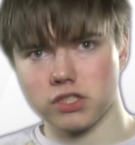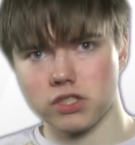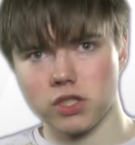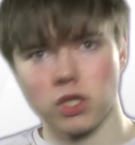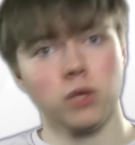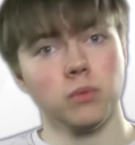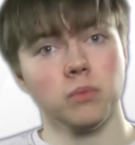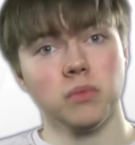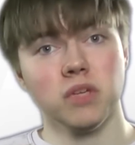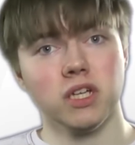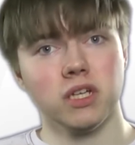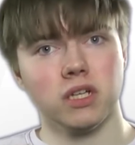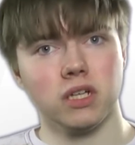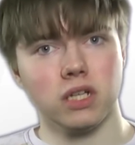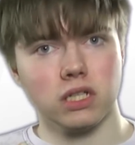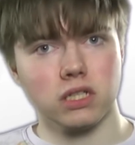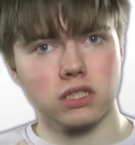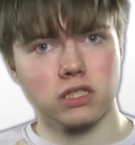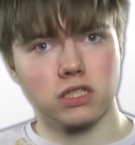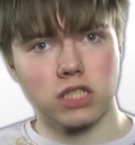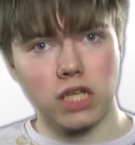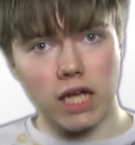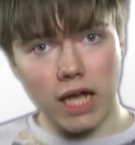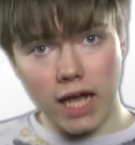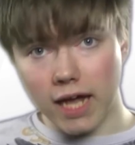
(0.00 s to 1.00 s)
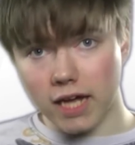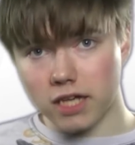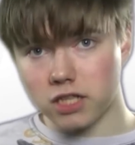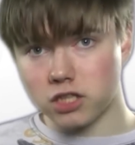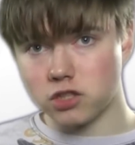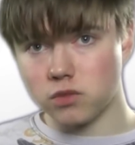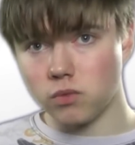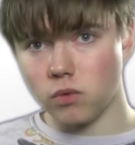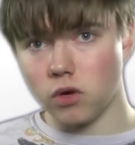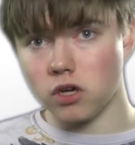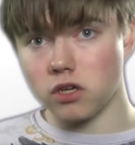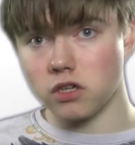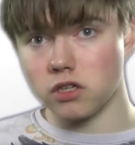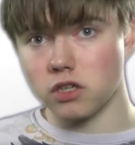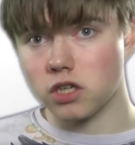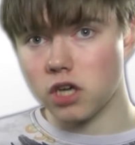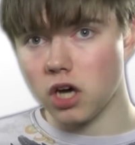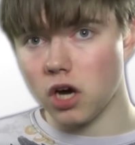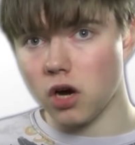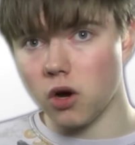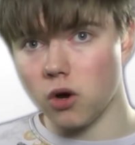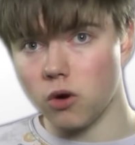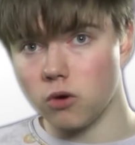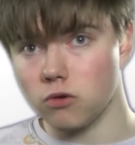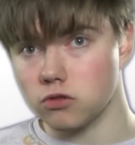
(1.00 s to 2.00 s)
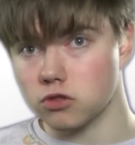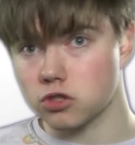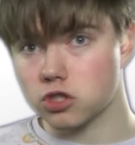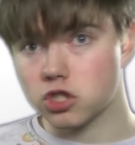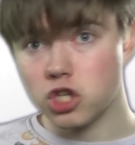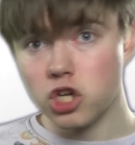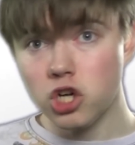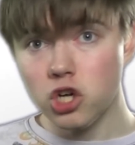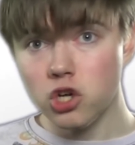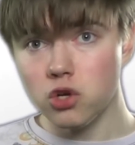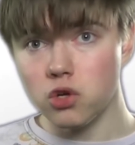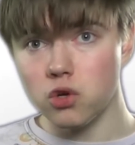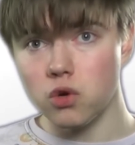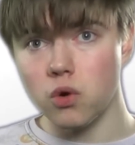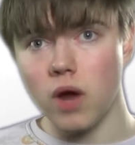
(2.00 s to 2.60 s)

It means X1 goes to